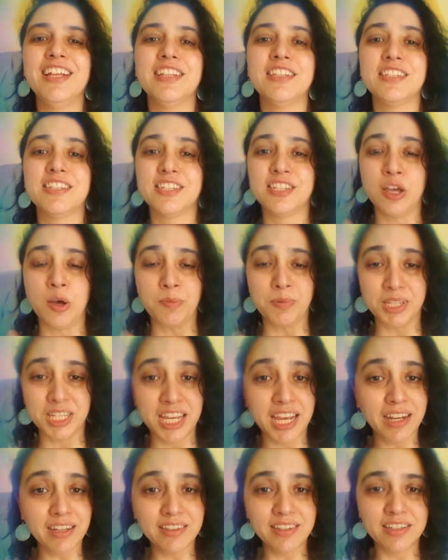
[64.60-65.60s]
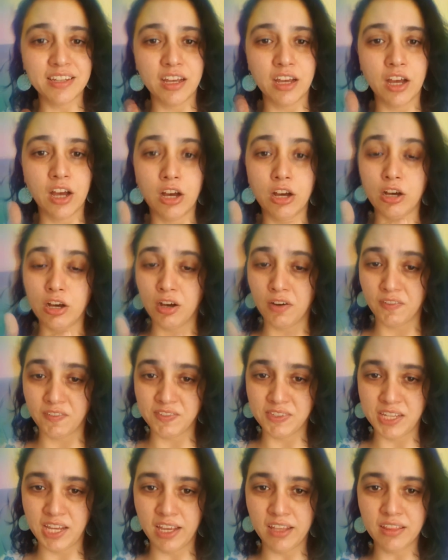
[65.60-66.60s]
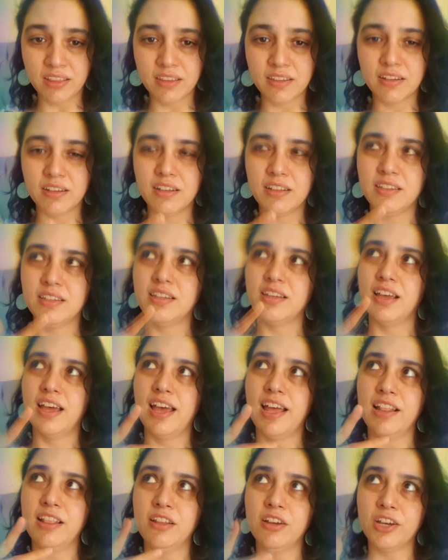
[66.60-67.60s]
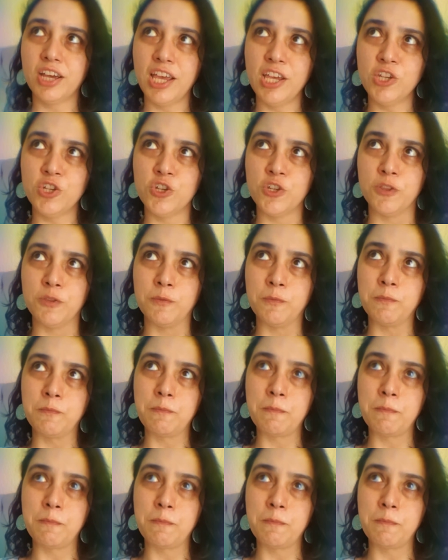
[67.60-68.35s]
subject, object, and location.